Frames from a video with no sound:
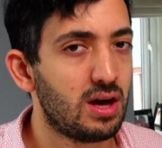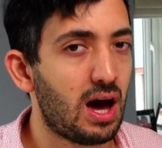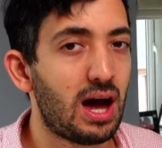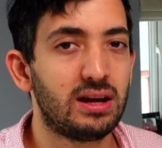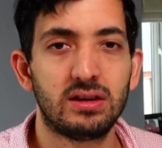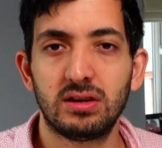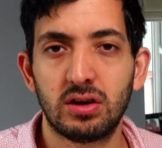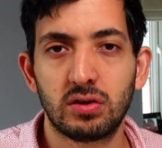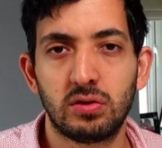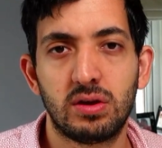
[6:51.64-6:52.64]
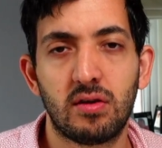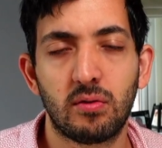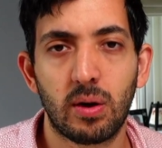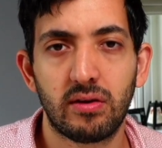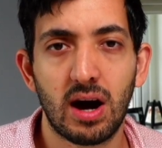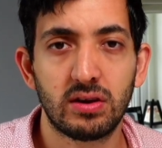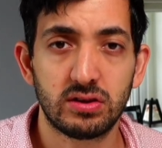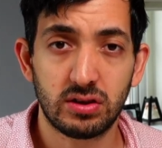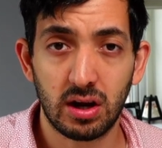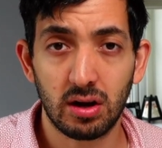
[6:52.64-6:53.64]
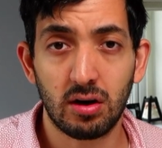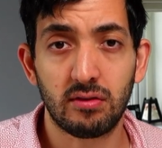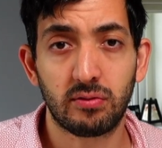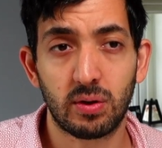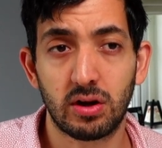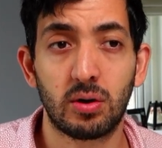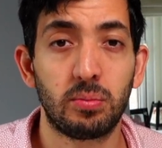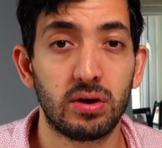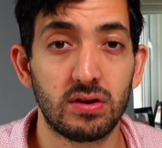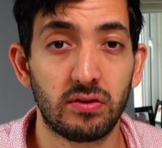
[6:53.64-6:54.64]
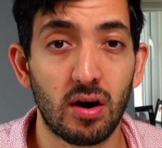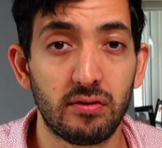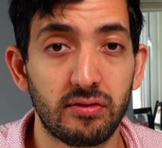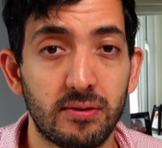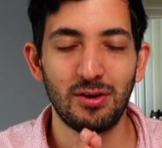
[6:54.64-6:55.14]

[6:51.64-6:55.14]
and you can do the other way around, turn it off when your computer is off.